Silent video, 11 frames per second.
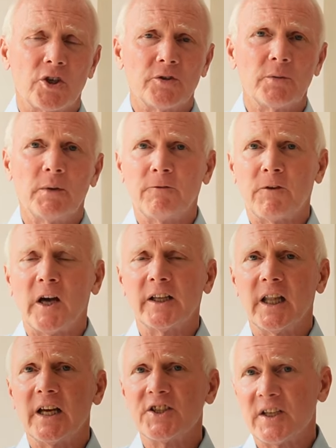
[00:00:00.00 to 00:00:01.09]
going to be
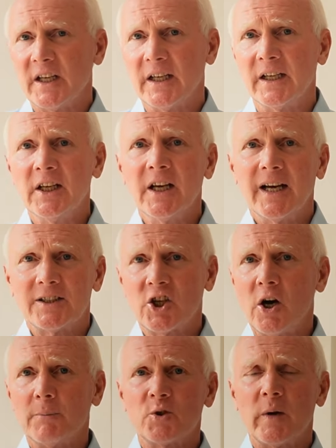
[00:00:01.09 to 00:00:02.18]
finalized here at
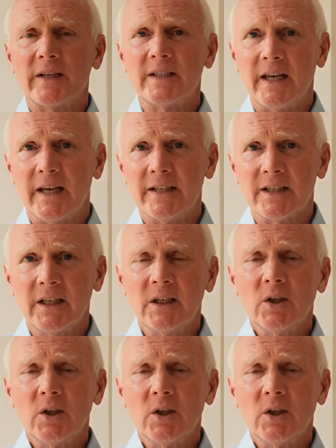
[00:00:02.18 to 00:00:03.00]
COP28.